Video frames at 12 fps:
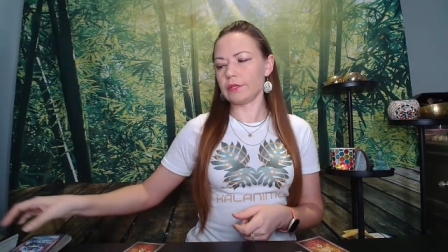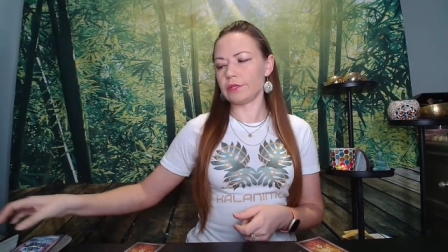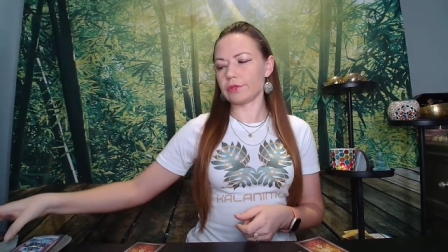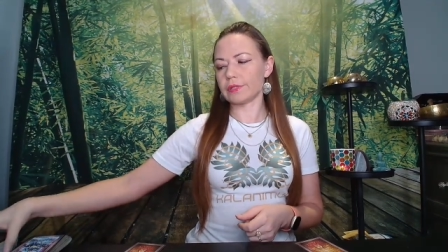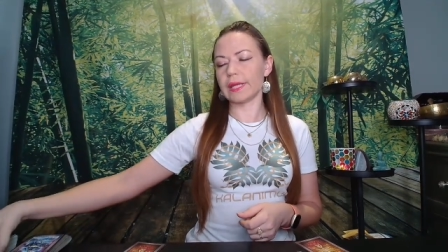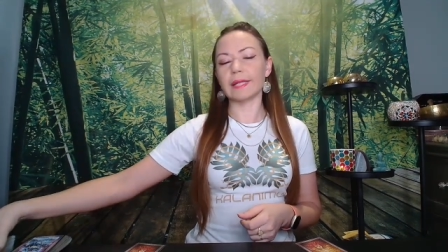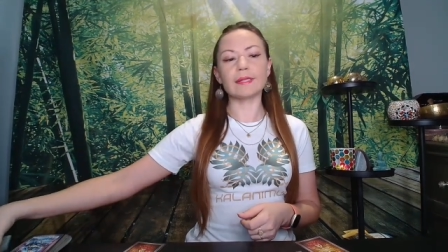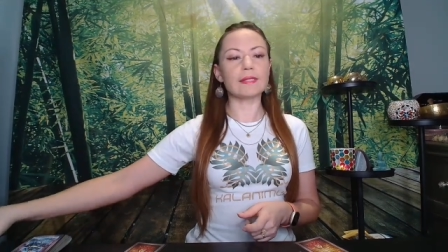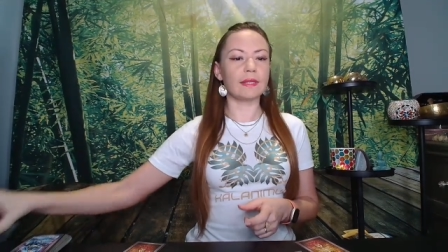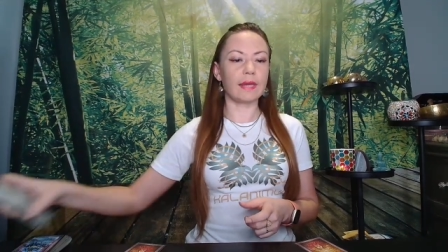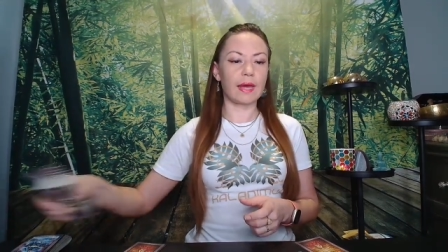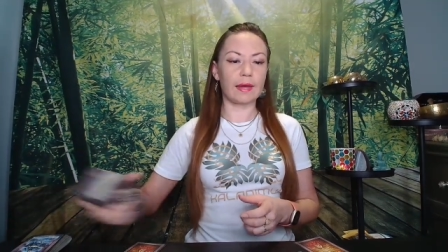to sense
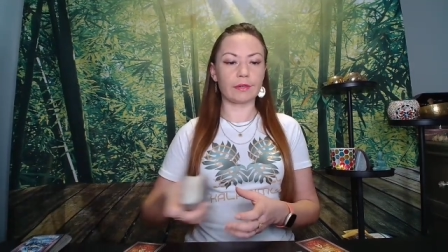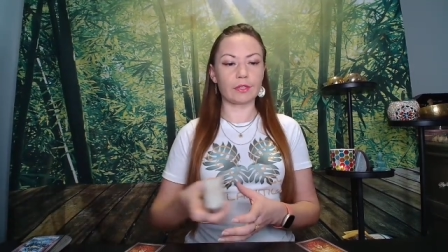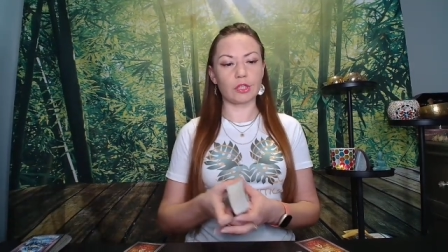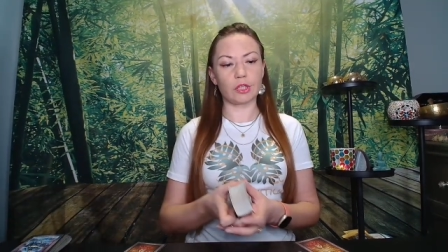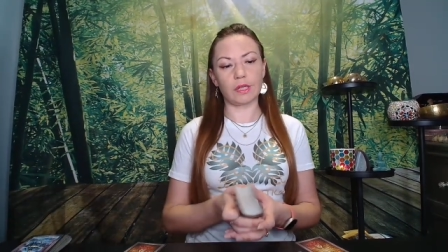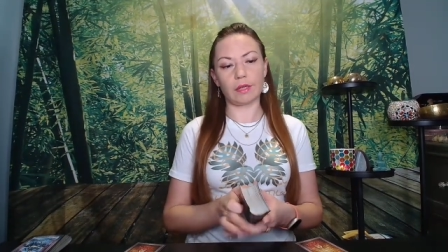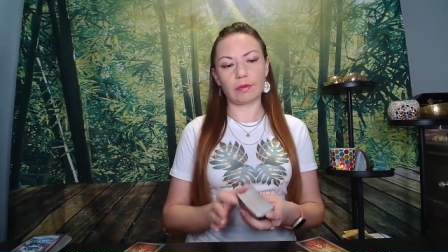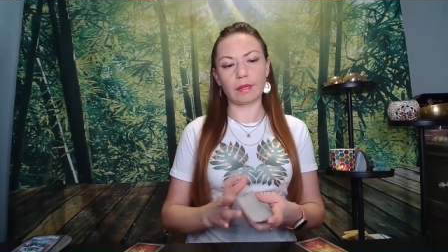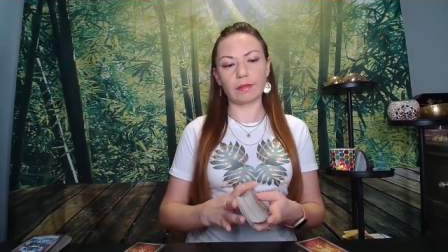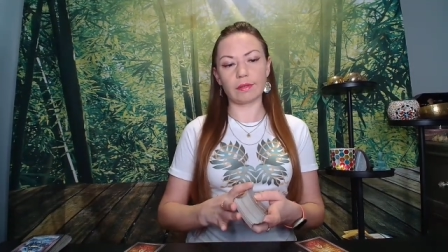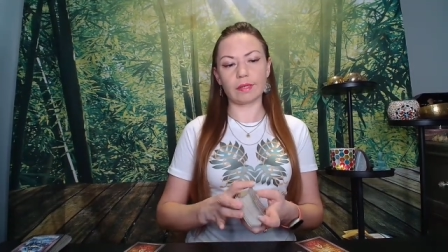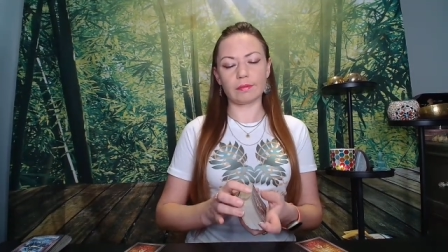the energy
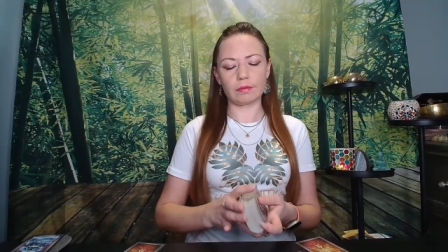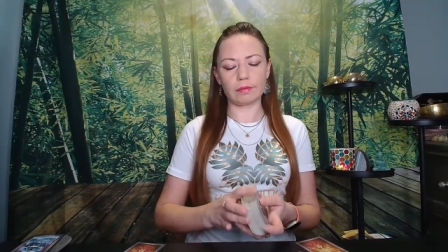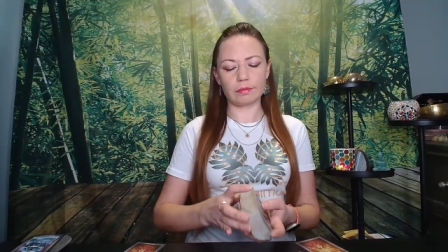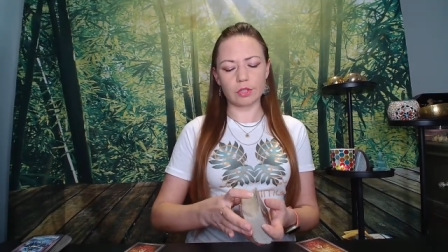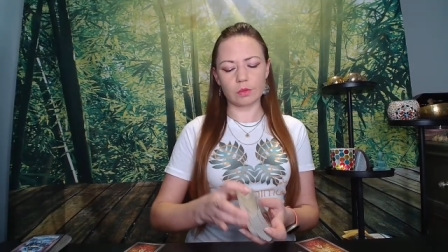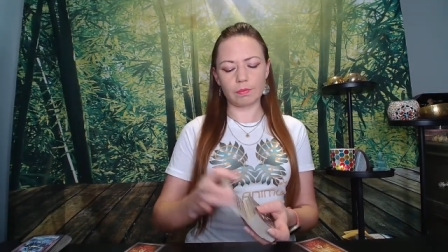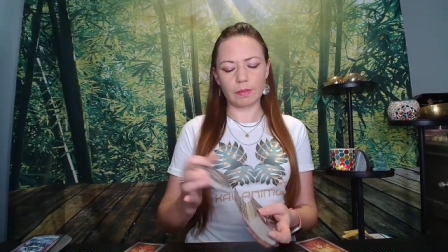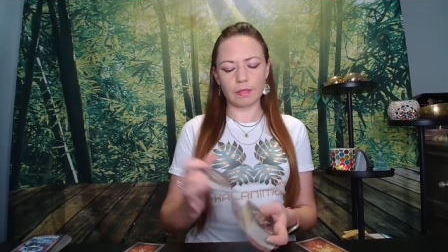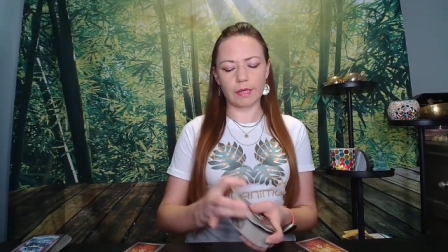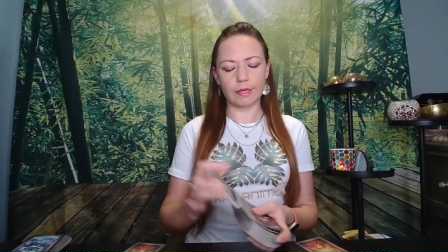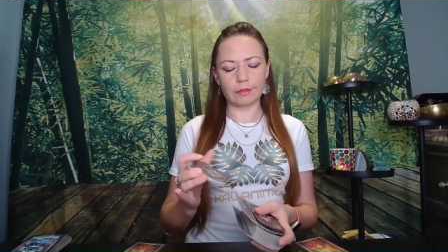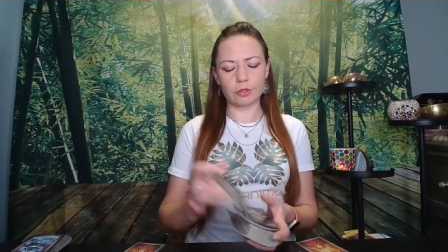rather than just pay
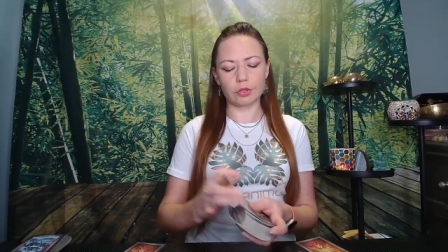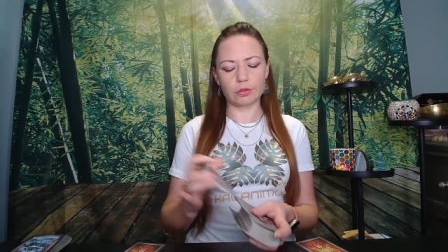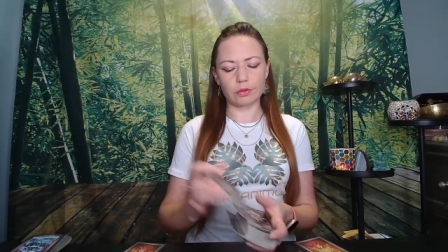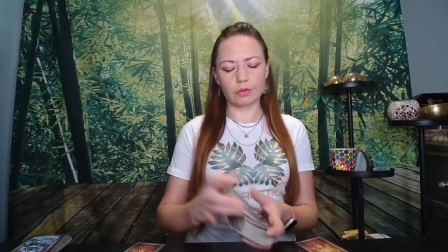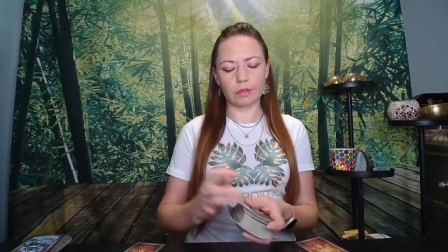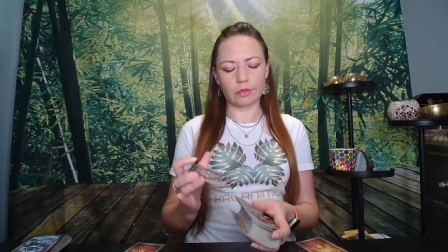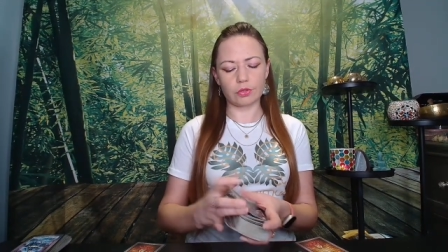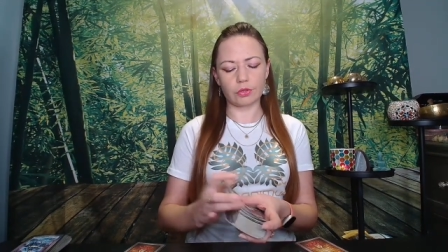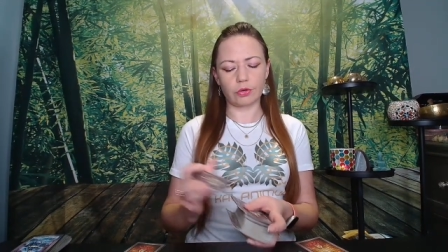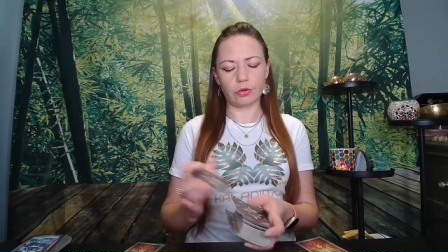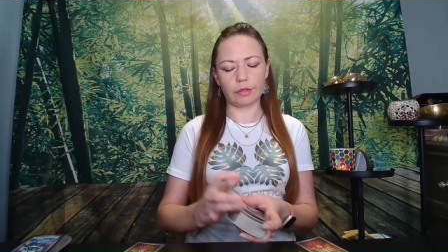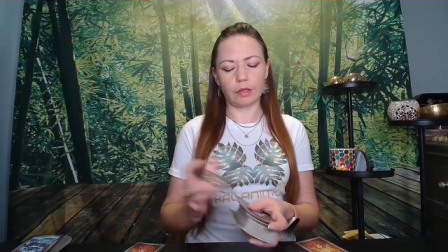attention to the
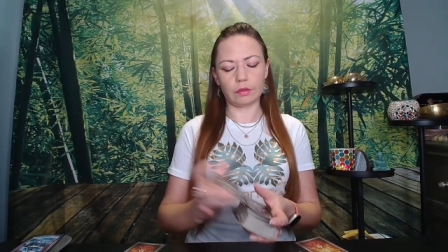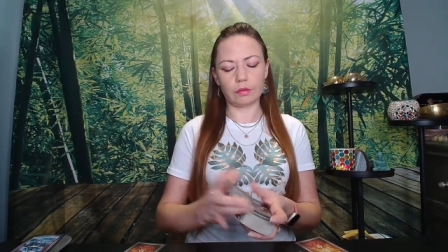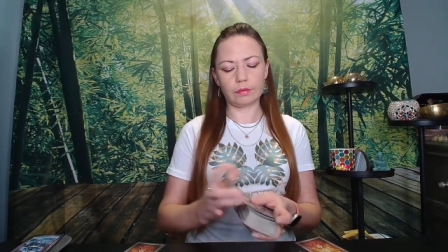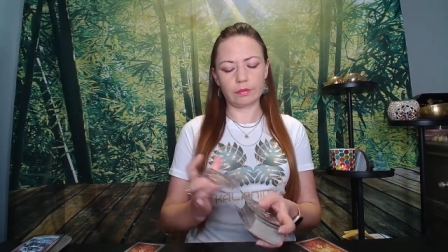external.